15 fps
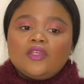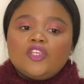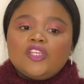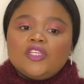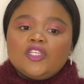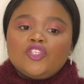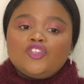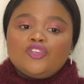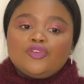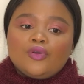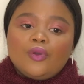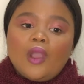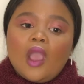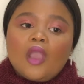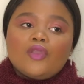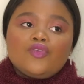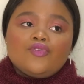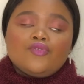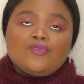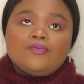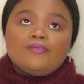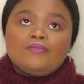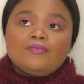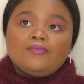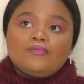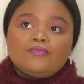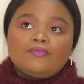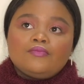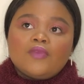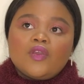you need to know how you
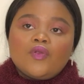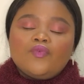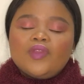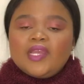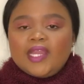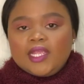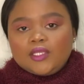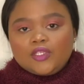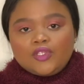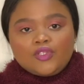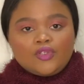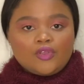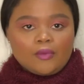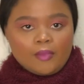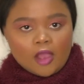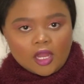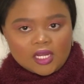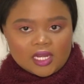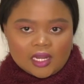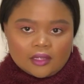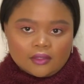relate to your partner.